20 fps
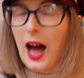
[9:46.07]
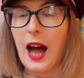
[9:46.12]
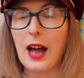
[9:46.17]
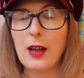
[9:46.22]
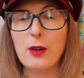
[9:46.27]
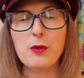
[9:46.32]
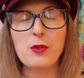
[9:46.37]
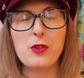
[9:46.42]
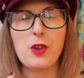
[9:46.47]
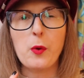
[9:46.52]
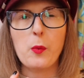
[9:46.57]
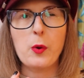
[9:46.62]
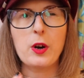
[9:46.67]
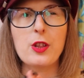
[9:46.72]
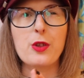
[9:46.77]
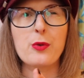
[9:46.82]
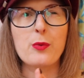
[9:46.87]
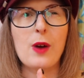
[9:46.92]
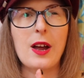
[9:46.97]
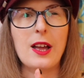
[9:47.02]
I also
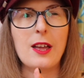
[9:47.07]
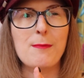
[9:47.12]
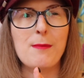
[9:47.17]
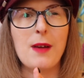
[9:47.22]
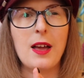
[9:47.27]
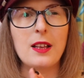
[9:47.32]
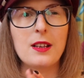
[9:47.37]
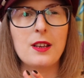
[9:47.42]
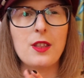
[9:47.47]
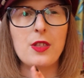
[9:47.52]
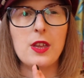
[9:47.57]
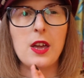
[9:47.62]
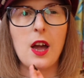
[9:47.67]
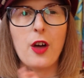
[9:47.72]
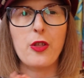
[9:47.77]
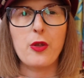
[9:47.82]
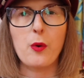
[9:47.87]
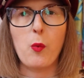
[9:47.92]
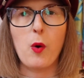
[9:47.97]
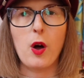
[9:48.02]
wanted to recommend The
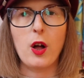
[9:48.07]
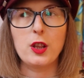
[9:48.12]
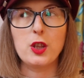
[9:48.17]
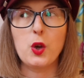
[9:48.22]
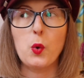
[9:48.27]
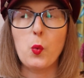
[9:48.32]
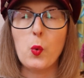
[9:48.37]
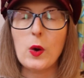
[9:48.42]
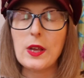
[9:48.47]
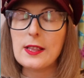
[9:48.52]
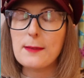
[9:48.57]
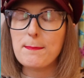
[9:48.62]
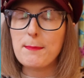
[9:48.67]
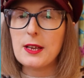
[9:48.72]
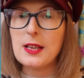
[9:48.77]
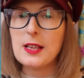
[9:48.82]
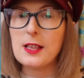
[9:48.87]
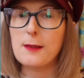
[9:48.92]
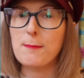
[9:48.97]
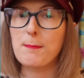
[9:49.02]
Other World
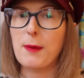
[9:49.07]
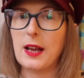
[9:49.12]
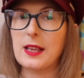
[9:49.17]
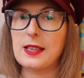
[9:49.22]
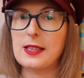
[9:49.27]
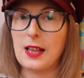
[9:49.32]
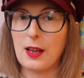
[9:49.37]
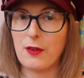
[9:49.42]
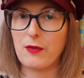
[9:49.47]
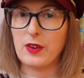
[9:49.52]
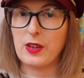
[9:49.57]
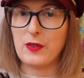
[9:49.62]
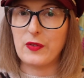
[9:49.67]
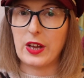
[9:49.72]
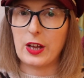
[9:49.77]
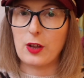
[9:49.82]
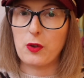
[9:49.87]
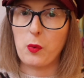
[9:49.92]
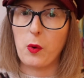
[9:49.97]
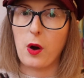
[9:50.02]
Whispers by Stephanie
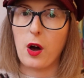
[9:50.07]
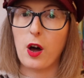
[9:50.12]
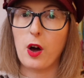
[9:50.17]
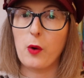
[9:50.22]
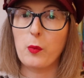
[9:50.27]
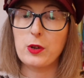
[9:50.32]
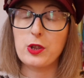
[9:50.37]
Victoire,